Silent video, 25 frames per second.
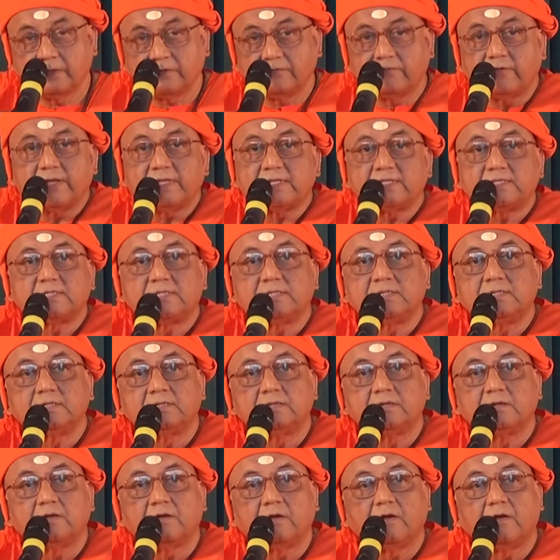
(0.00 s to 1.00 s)
quest
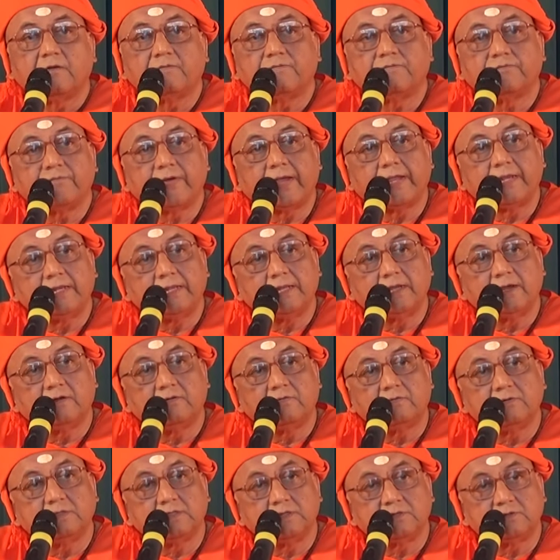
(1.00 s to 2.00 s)
of finding
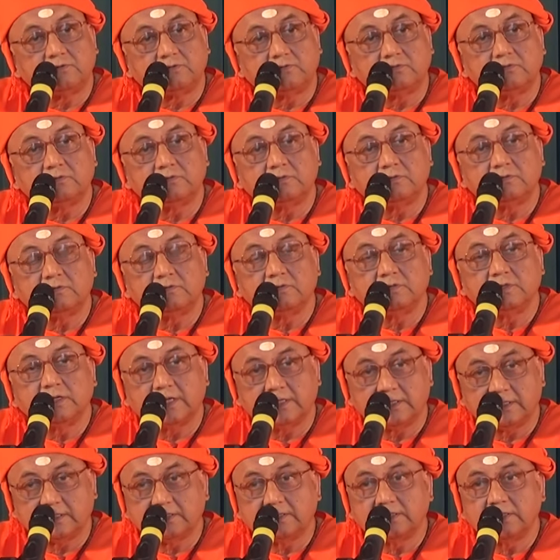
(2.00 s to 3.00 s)
out the truth
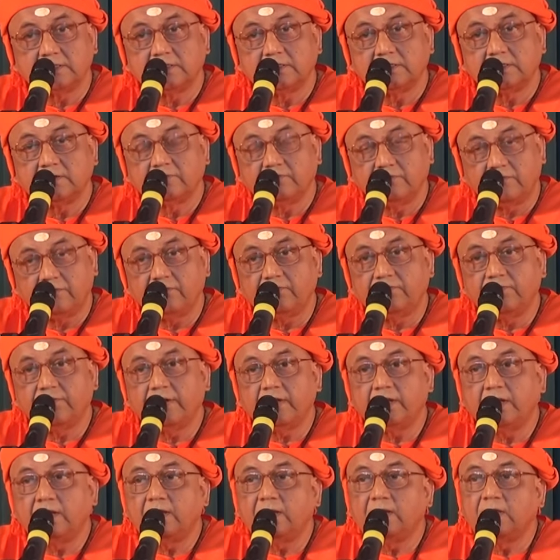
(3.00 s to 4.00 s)
gets
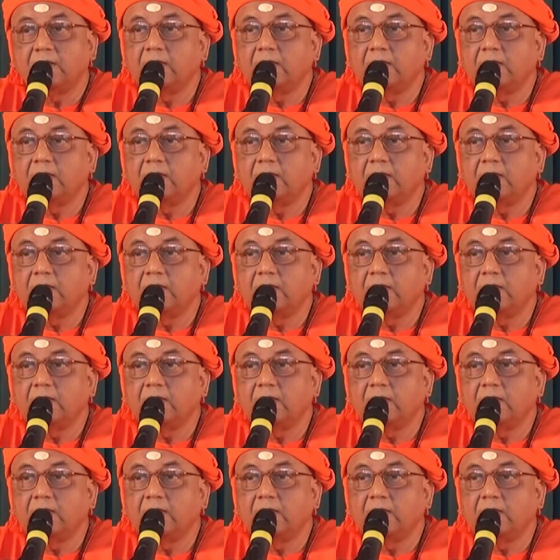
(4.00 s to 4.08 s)
fulfilled,